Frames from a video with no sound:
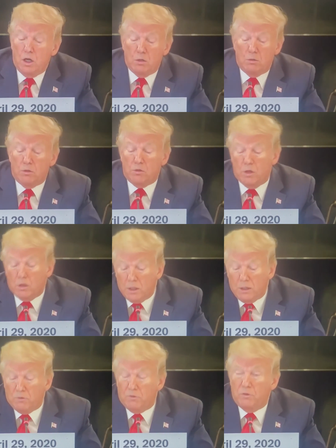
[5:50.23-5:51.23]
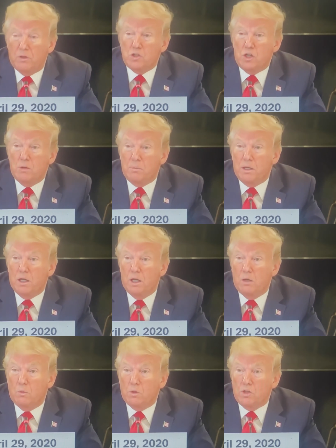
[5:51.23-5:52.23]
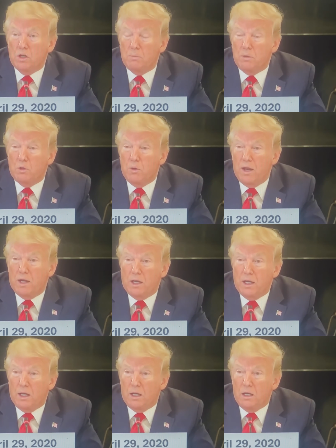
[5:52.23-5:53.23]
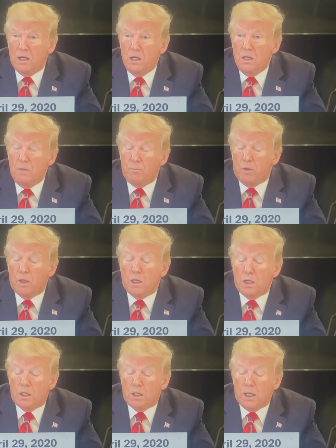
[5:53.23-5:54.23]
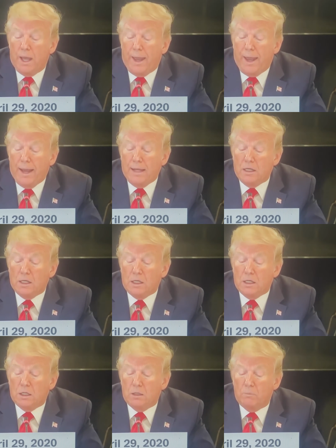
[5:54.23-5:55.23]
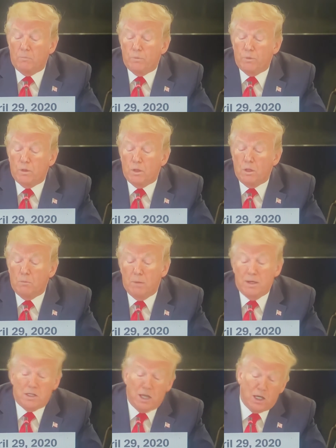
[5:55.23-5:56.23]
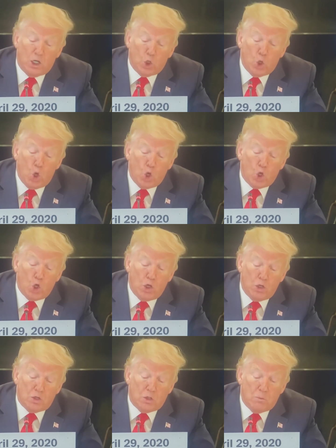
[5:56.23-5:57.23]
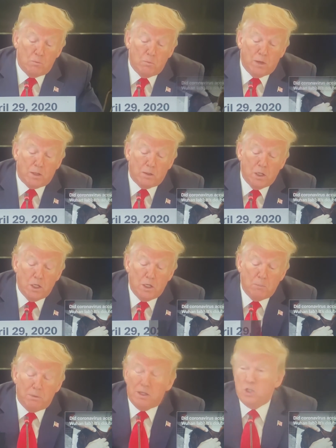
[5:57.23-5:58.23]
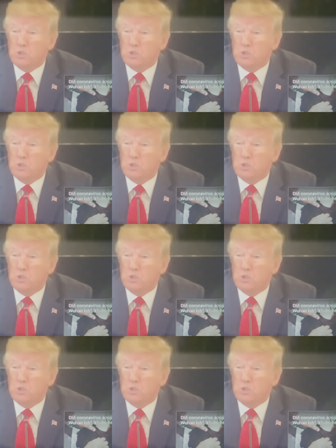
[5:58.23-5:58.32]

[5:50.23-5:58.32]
to go. It's going to leave. It's going to be gone. It's going to be eradicated, uh, and uh, it might take longer. It might be